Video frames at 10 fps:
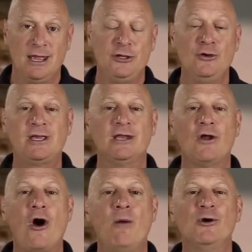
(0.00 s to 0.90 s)
You can
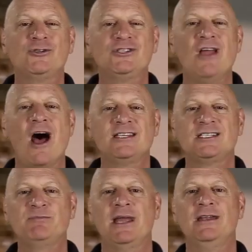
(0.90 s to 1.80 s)
almost not
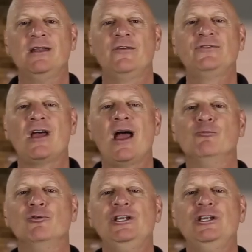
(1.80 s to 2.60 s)
spend enough time